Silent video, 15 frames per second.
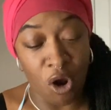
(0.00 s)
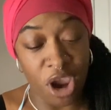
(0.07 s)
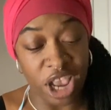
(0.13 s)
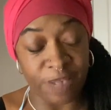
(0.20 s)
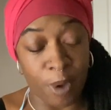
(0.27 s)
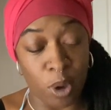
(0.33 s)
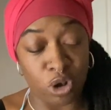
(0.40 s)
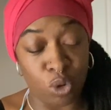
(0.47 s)
is
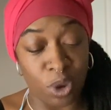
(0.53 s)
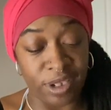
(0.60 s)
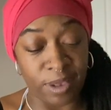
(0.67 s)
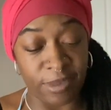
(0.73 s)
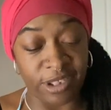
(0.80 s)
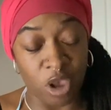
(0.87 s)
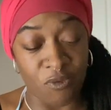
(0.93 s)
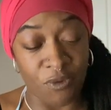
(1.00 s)
about doing some
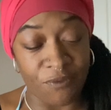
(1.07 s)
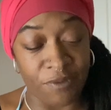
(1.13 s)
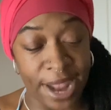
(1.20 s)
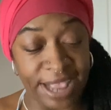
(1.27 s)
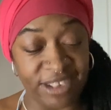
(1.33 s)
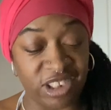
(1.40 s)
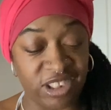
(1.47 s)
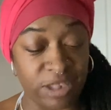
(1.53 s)

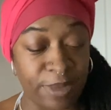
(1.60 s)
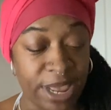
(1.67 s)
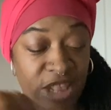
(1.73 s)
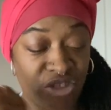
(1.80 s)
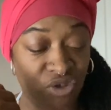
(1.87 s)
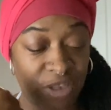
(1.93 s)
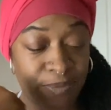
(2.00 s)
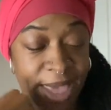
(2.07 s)
self-reflection, some
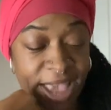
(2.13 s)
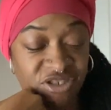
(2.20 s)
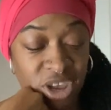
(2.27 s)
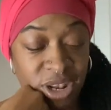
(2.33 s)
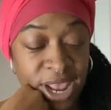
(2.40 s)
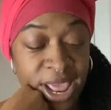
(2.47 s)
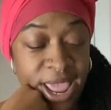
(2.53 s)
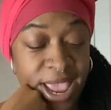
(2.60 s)

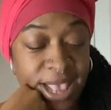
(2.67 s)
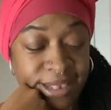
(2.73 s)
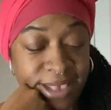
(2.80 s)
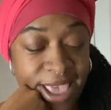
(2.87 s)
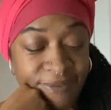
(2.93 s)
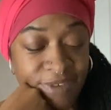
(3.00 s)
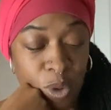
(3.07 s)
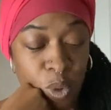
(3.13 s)
introspection. It's
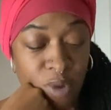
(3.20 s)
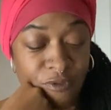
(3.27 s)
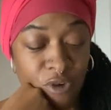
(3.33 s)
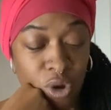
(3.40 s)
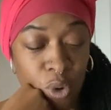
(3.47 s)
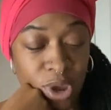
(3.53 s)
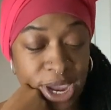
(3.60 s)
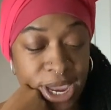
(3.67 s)
heavy on
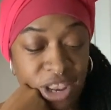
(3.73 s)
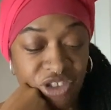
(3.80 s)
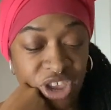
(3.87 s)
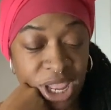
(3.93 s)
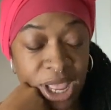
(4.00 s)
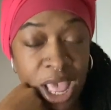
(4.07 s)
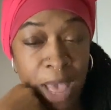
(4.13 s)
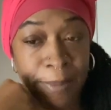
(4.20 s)
Virgo energy,
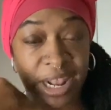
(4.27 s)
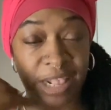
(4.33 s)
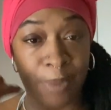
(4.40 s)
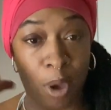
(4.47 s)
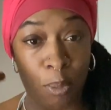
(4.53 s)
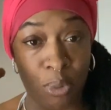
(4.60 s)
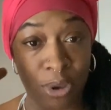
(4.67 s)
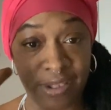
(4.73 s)
but it's
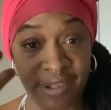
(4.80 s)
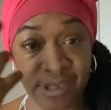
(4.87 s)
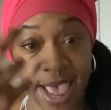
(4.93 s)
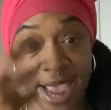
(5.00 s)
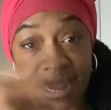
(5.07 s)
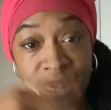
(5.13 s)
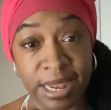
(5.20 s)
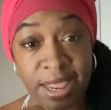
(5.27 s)
about
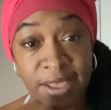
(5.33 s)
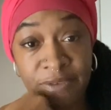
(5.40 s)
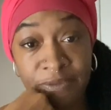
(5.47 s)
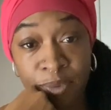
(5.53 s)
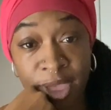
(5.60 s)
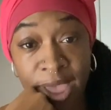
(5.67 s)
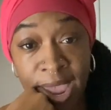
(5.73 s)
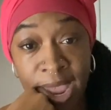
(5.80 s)
protective,
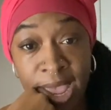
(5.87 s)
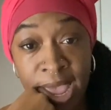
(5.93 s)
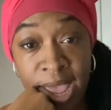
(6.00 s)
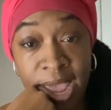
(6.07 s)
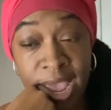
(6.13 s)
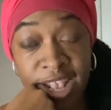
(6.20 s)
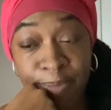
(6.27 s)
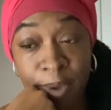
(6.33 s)
okay?
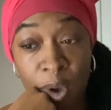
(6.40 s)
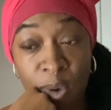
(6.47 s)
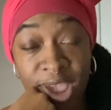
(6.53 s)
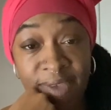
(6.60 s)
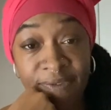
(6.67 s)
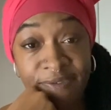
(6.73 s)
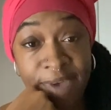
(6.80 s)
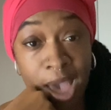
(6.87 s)
It's about
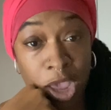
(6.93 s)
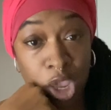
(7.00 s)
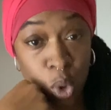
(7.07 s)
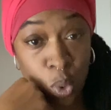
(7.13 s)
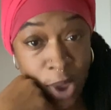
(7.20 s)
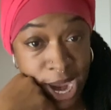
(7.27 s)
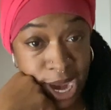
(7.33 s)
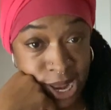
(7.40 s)

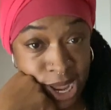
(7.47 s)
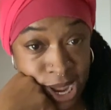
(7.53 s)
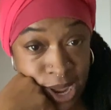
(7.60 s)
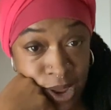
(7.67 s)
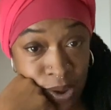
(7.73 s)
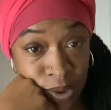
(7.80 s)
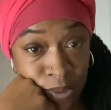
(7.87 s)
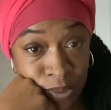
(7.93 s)

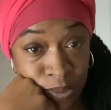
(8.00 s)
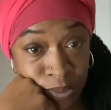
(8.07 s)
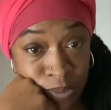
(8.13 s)
evaluating,